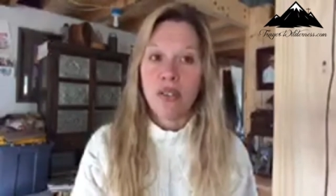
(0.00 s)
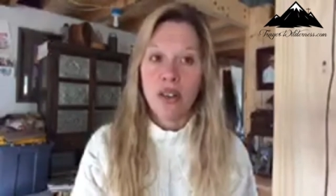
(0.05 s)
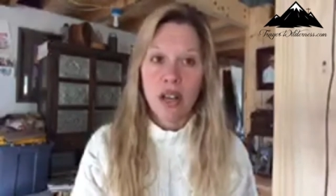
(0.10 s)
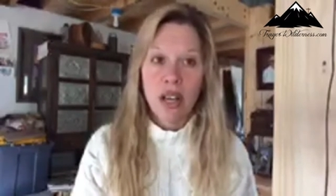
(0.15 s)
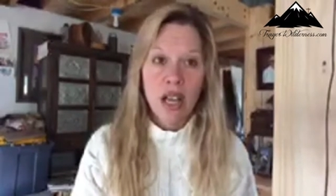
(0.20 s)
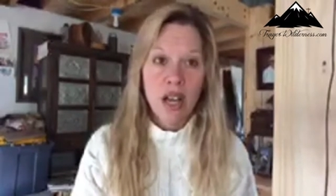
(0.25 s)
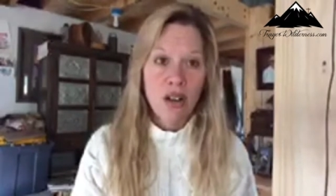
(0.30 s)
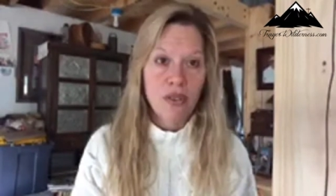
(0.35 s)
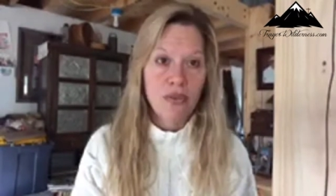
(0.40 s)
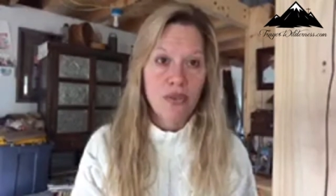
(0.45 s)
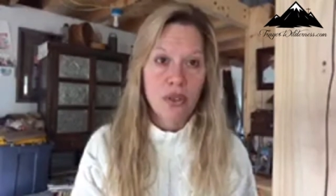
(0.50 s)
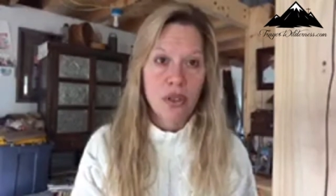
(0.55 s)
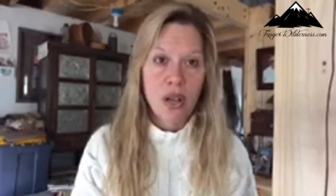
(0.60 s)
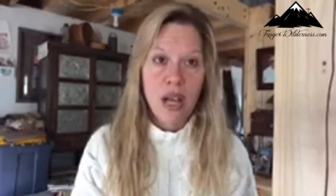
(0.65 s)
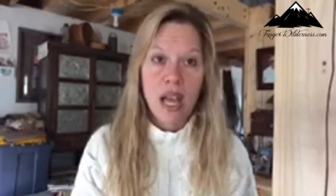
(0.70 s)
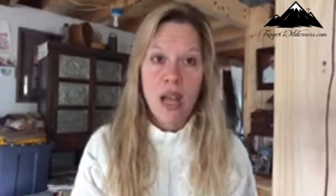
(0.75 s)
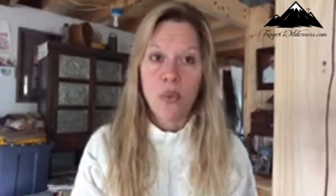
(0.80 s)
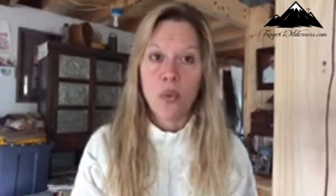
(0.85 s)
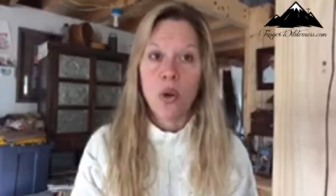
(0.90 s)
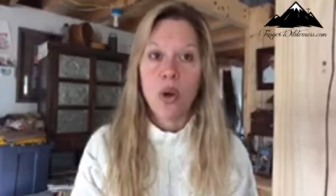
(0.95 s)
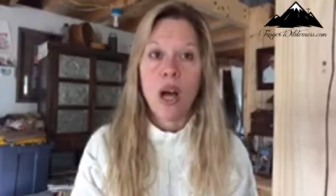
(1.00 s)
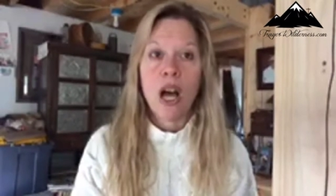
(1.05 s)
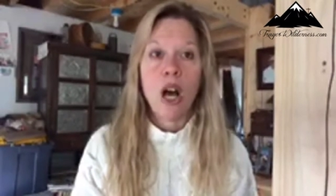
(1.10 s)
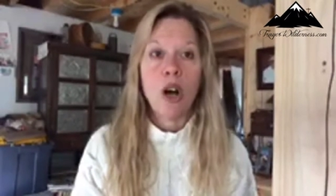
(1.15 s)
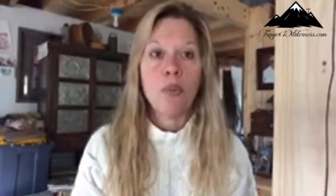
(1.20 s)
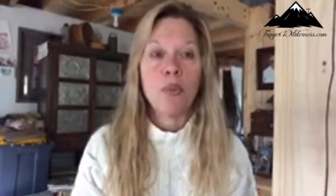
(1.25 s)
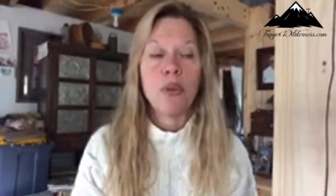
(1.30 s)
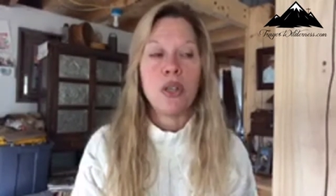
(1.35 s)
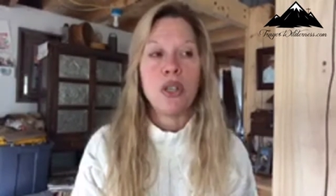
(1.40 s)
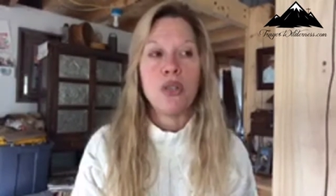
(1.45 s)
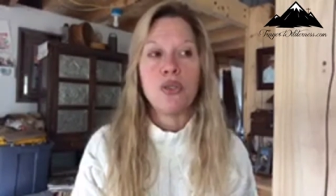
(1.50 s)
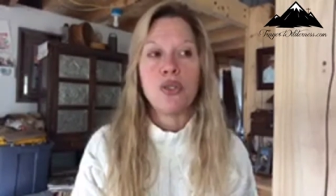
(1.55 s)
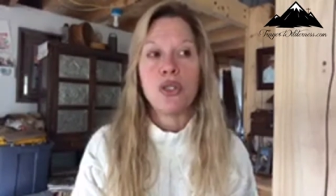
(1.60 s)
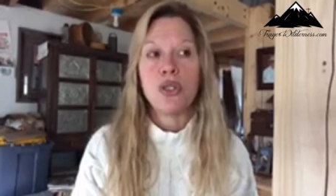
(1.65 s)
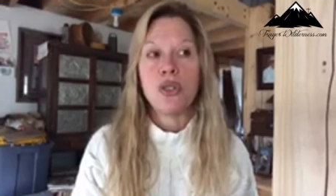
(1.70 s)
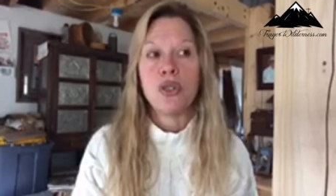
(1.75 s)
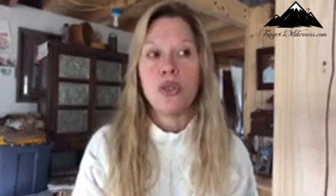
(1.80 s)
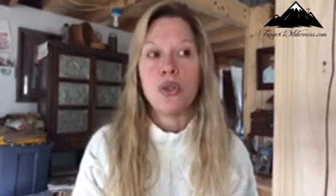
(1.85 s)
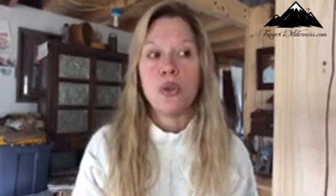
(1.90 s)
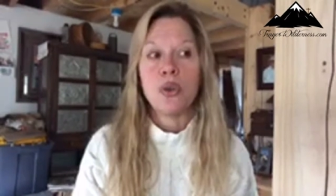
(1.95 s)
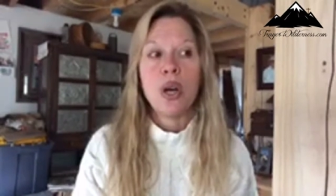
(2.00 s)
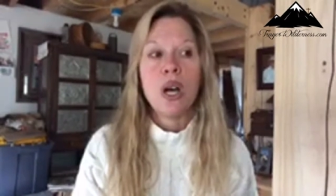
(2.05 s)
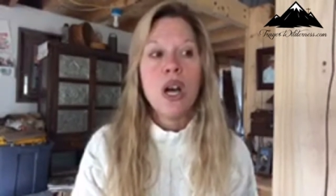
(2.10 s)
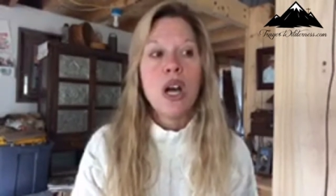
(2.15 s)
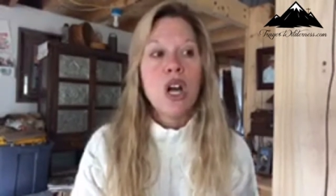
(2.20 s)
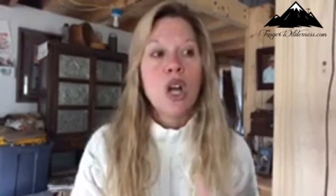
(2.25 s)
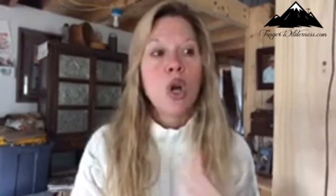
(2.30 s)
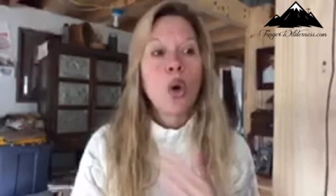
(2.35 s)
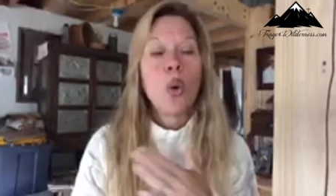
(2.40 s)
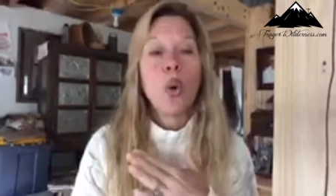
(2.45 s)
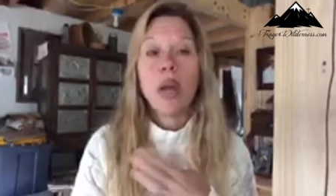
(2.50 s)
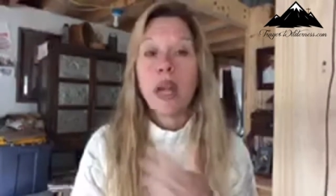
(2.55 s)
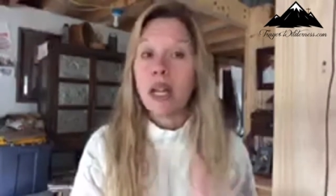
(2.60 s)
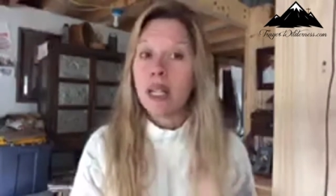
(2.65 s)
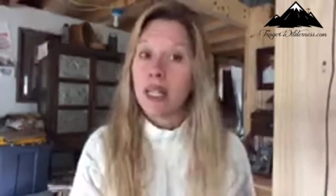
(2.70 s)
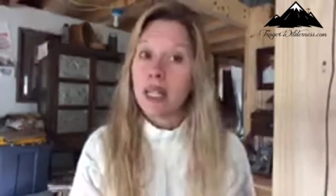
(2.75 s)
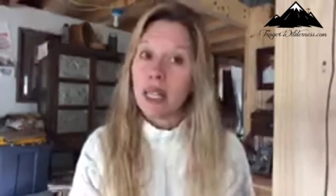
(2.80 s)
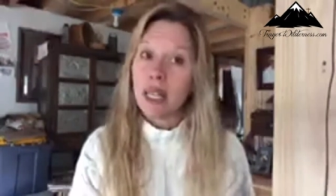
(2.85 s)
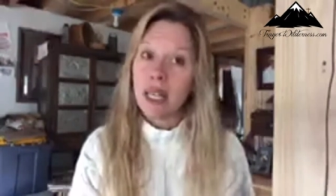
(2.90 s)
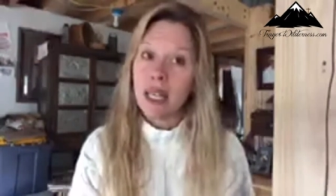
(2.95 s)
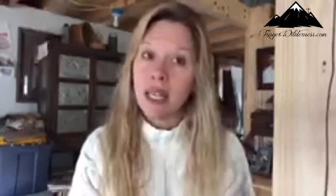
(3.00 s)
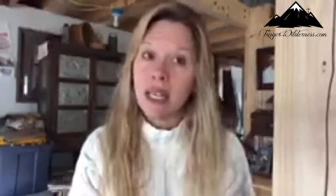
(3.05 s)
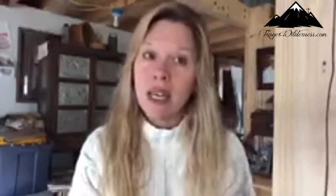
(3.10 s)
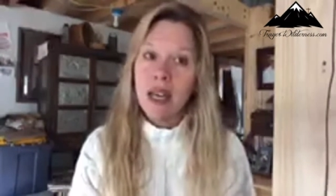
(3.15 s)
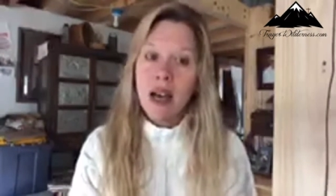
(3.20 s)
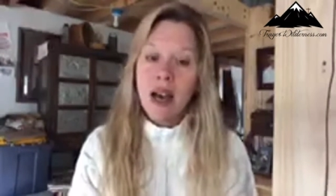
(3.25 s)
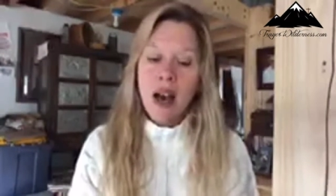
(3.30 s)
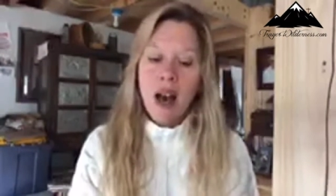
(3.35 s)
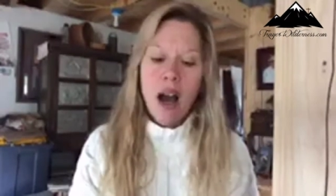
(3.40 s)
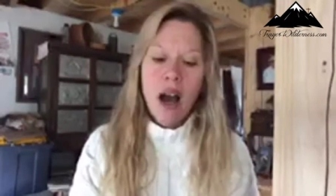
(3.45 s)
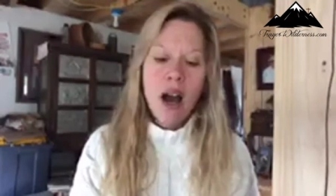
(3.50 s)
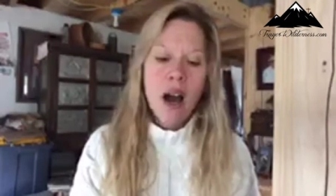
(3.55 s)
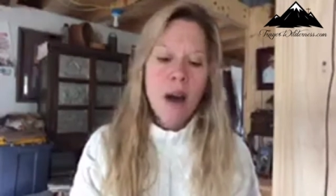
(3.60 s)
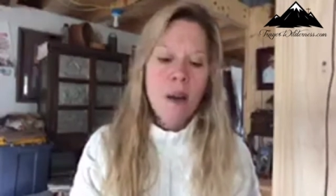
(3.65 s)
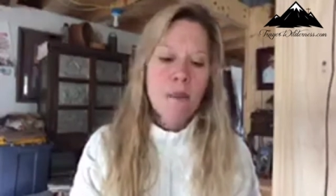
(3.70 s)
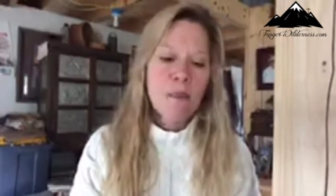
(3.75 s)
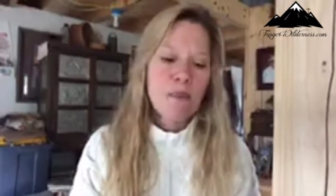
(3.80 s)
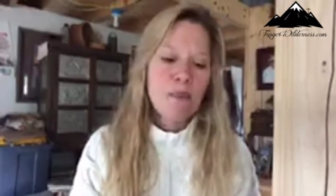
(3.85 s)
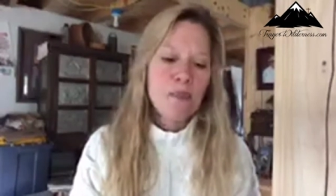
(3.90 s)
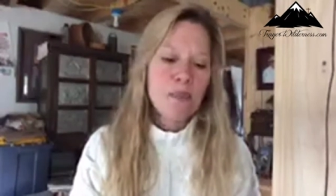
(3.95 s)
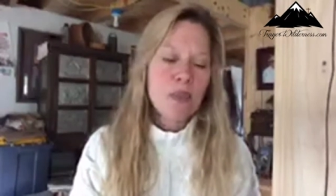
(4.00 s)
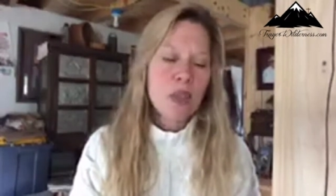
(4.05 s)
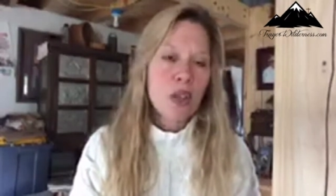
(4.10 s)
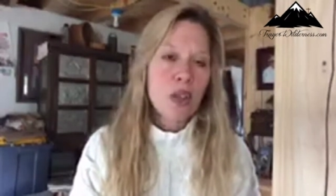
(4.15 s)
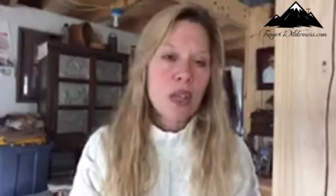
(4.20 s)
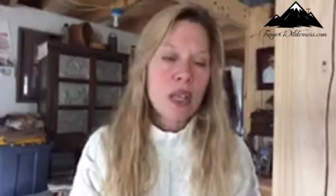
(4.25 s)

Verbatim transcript: very helpful and will help you to quickly um,